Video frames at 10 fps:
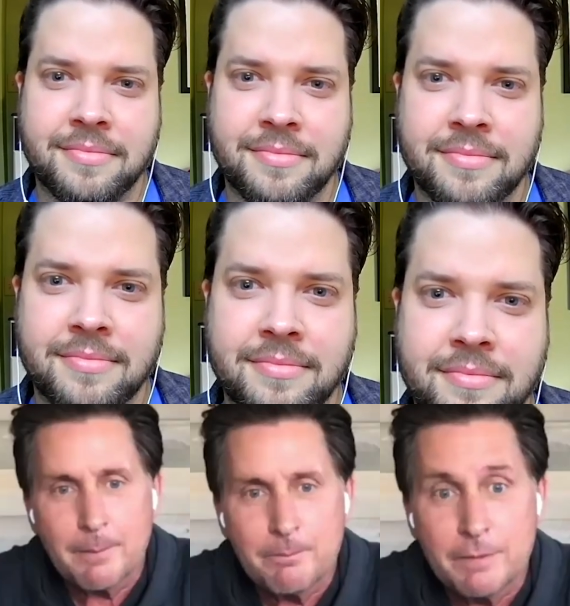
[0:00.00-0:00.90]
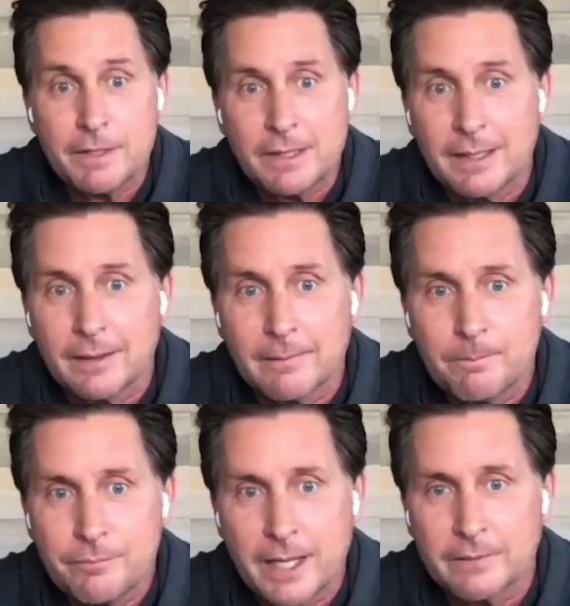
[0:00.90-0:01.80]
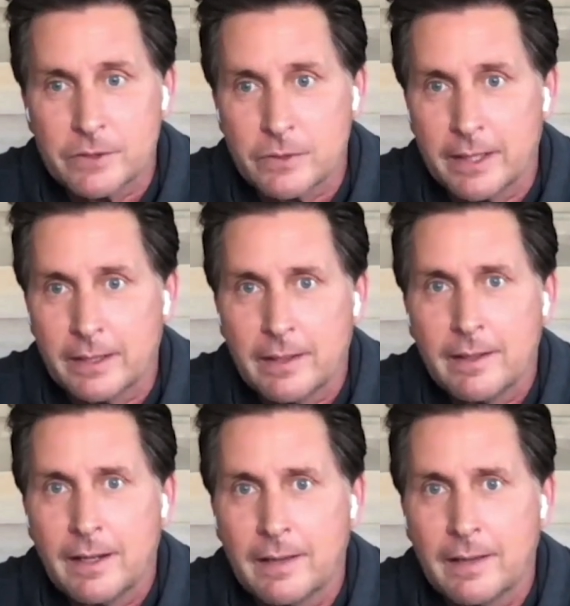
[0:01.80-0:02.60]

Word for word: There was a um, movie theater down the street,